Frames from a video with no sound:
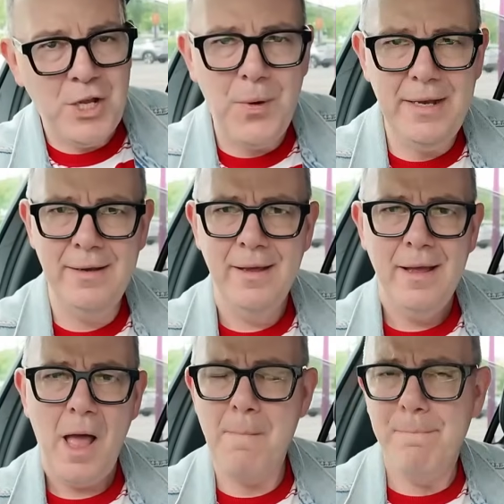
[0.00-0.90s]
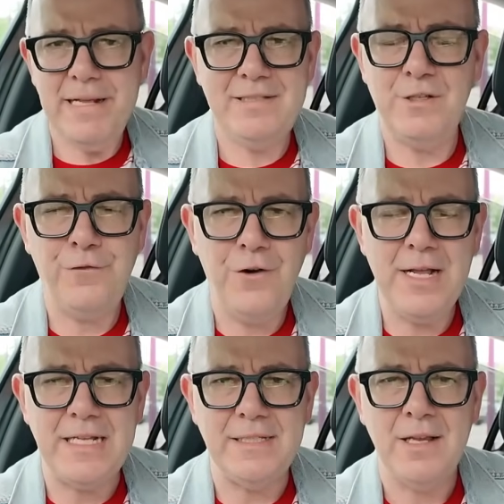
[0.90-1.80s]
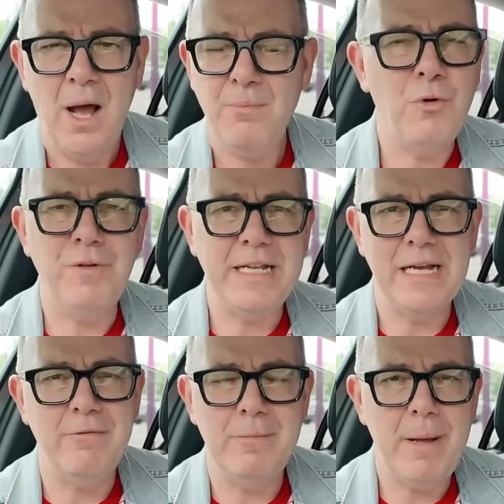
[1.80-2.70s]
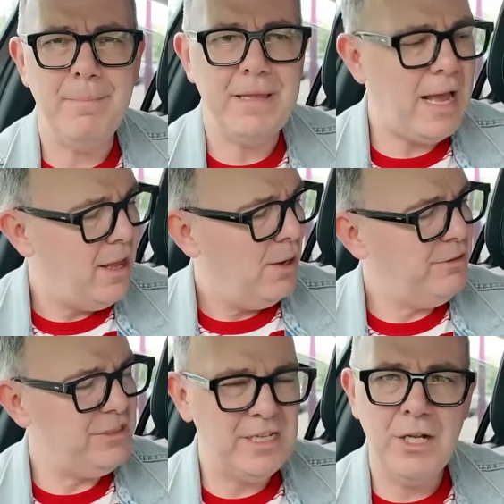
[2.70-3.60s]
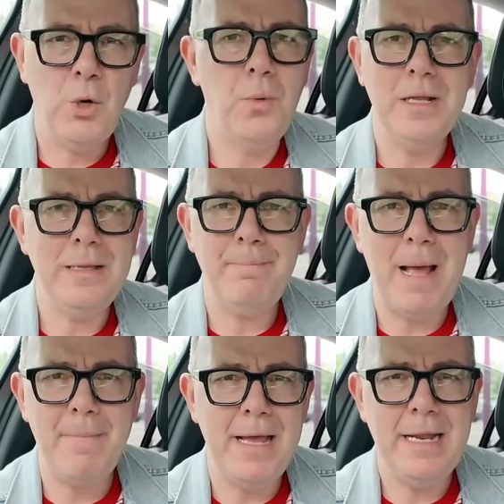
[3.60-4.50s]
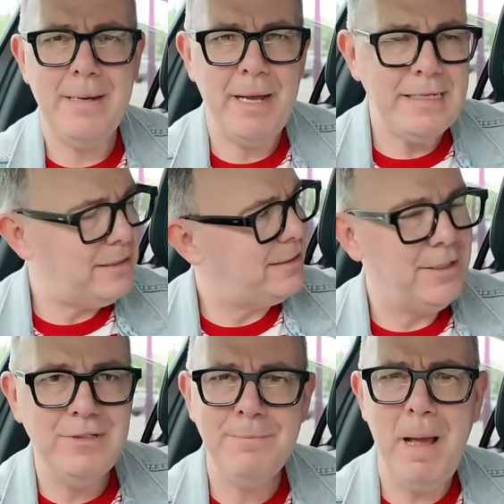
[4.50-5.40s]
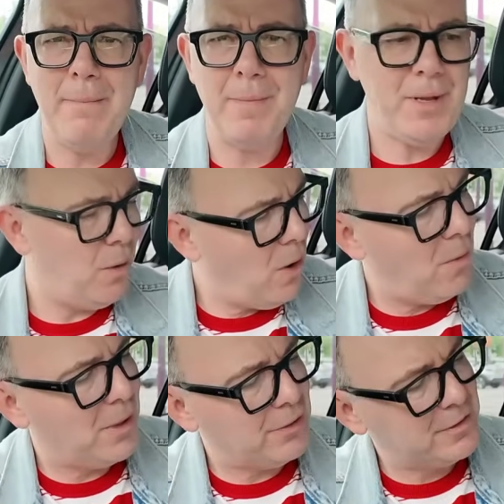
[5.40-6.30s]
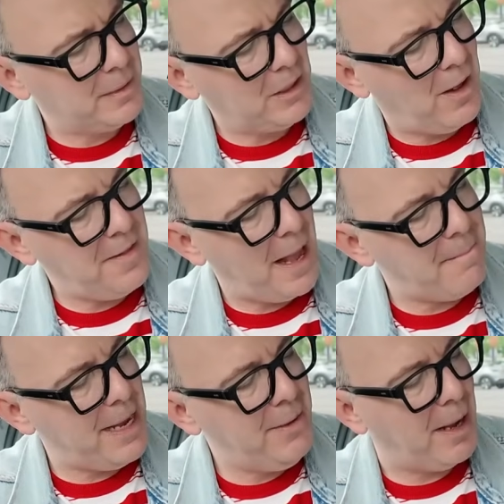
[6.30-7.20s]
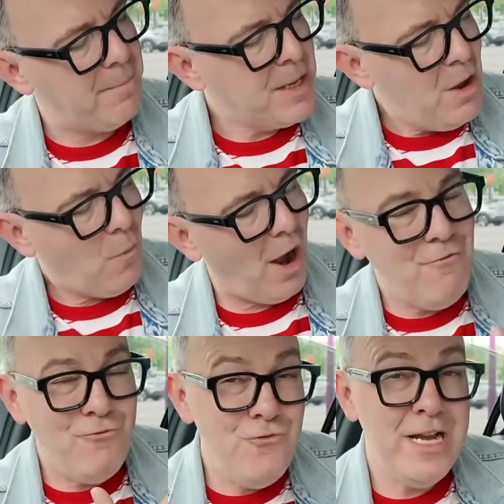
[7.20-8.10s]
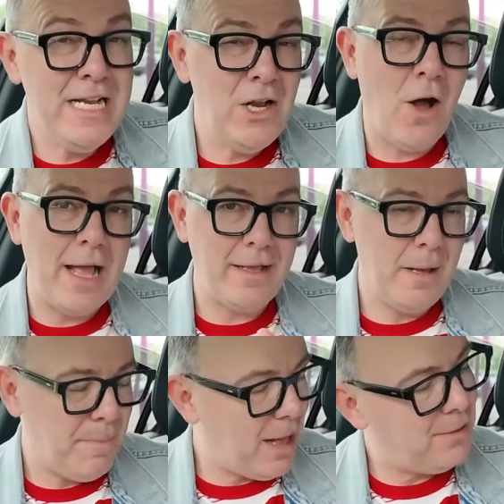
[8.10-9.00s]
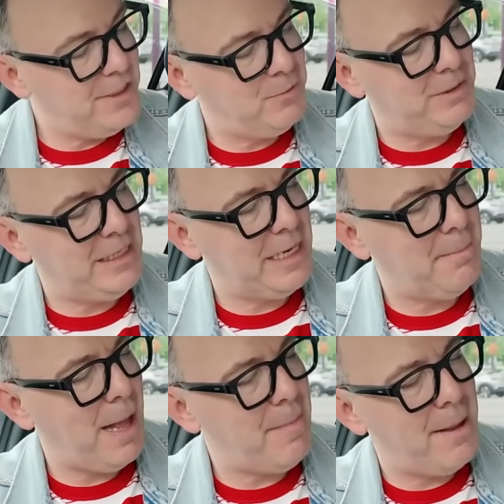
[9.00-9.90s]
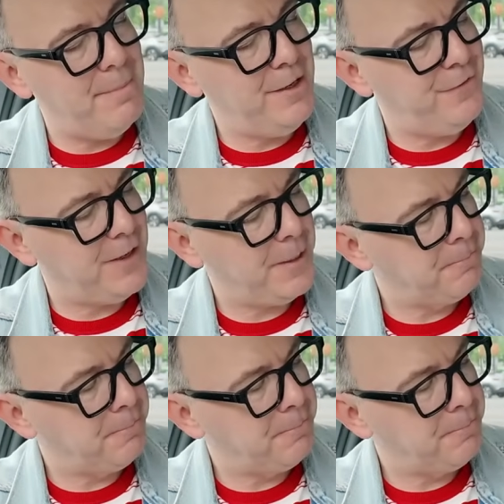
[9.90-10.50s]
Quinn and Mr. Freeze. Not really going to remember that. We're just going to call it the Batman animated series Batmobile, aren't we? Or something like that. But anyway, what I really like about this particular Batman minifigure,